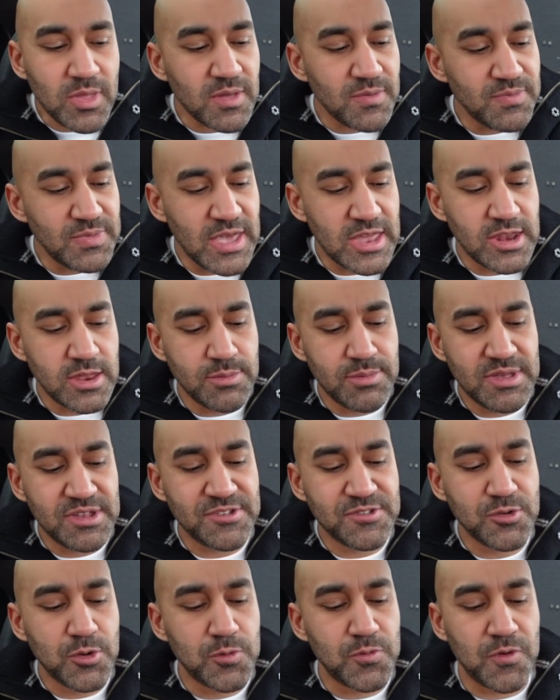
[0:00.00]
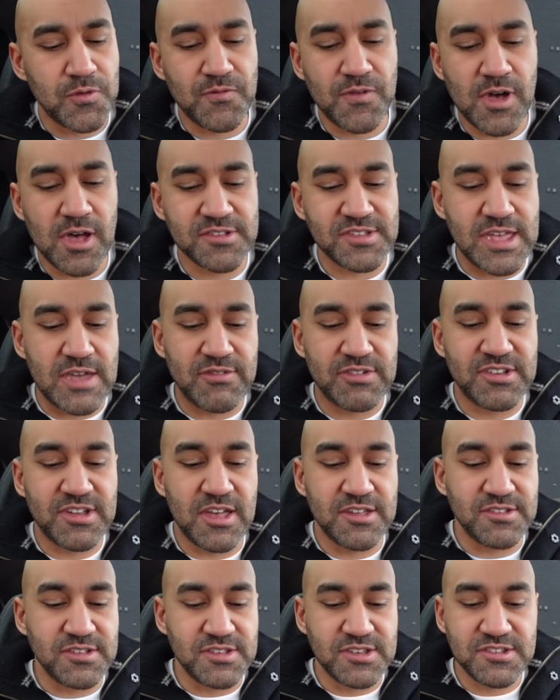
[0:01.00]
they need to be sued for false
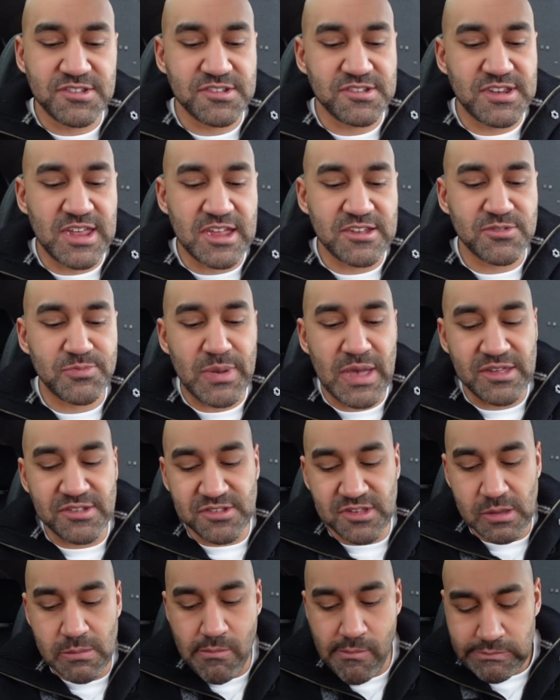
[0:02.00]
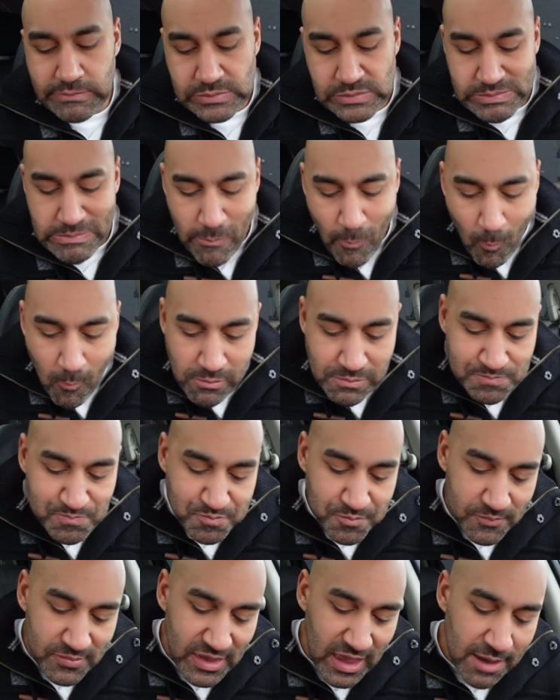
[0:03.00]
advertising. This is not spicy.
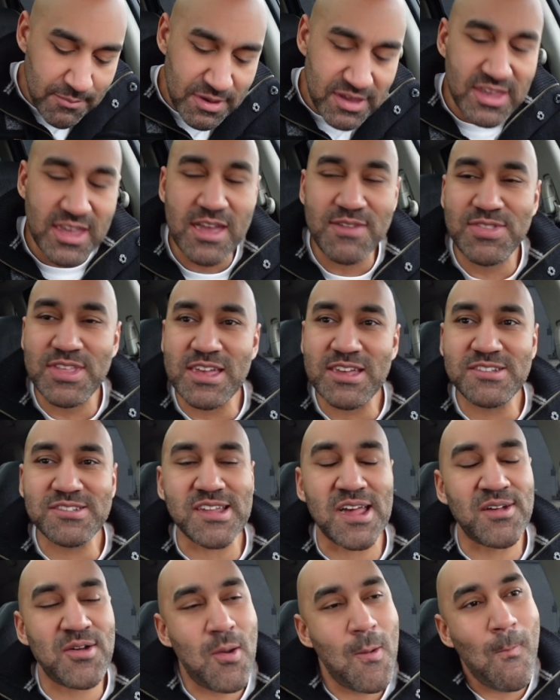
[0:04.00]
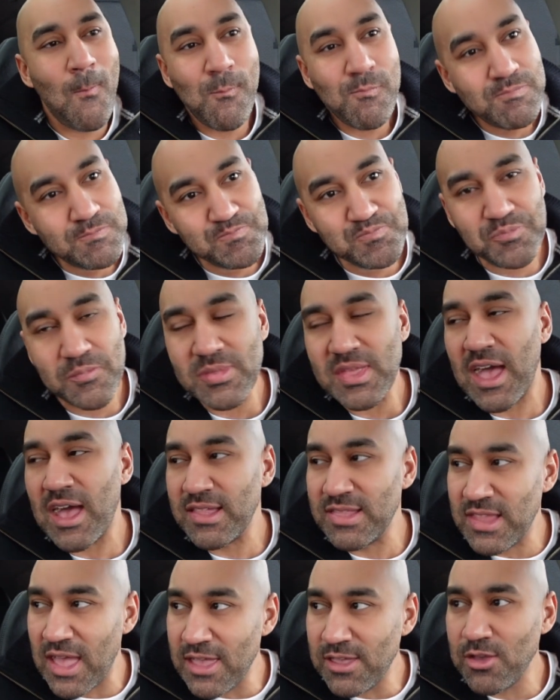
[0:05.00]
I'm gonna give this, I, I
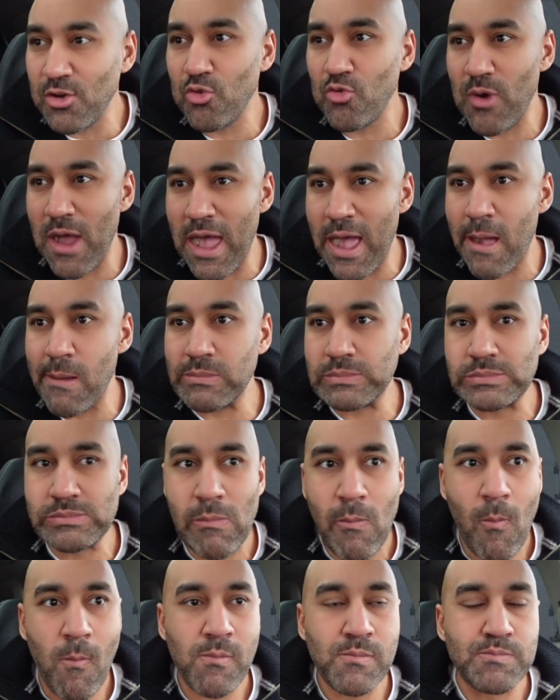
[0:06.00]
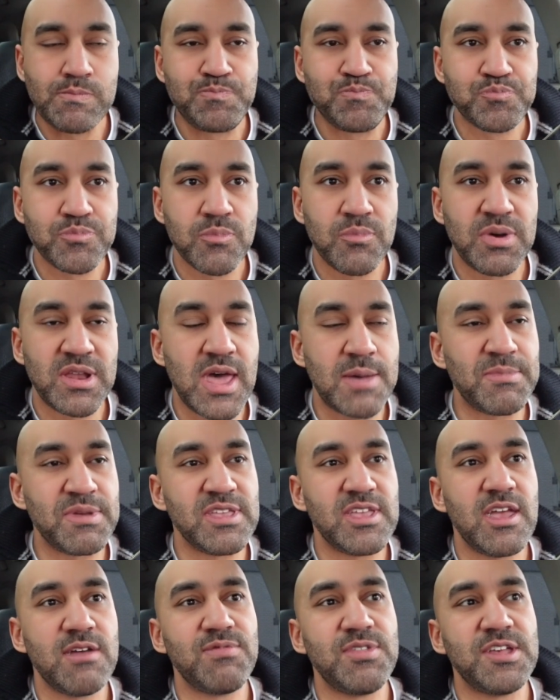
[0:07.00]
like a wrap, but I'm gonna
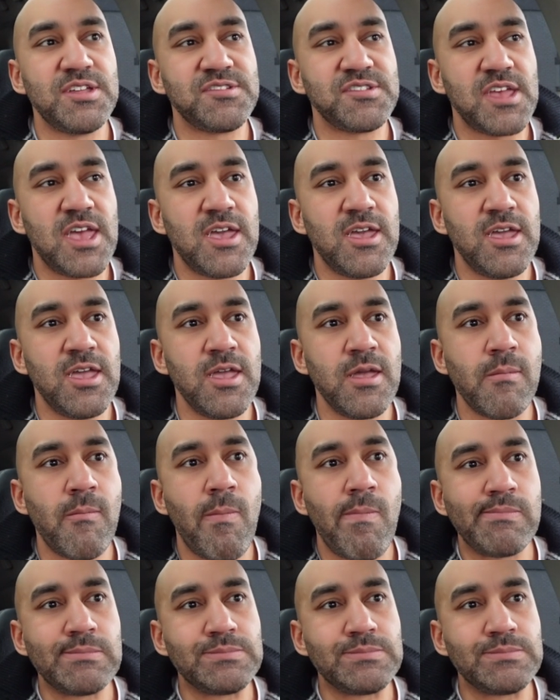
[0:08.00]
give this a